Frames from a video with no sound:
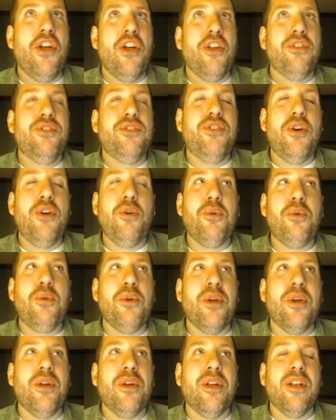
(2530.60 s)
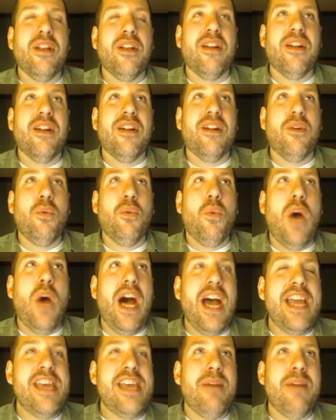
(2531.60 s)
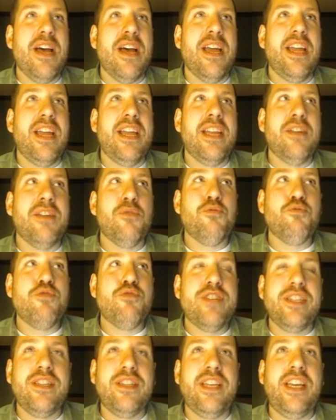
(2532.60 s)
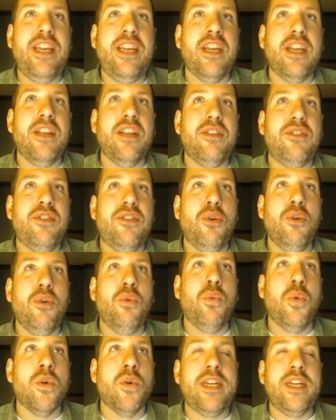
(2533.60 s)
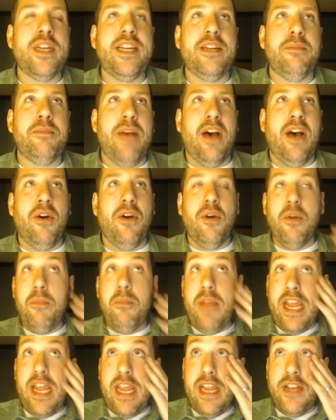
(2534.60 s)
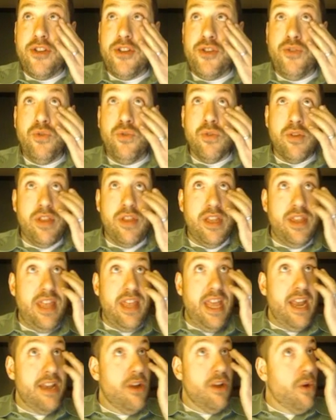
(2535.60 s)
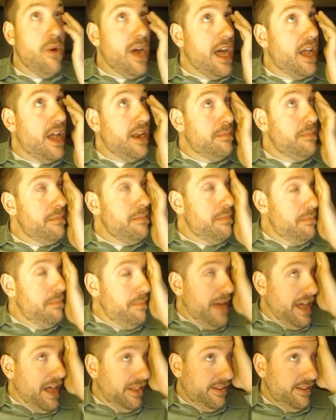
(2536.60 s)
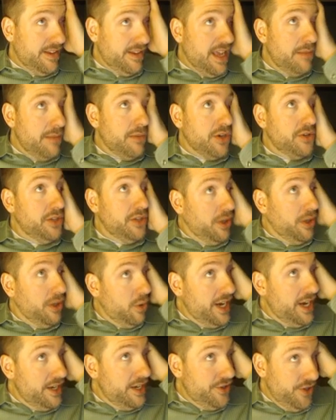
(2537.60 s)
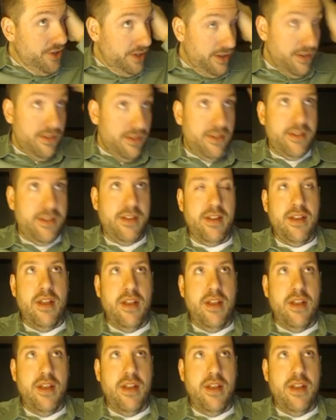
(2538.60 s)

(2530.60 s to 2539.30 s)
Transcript: So why am I really so worried about making sure that they know how to balance chemical equations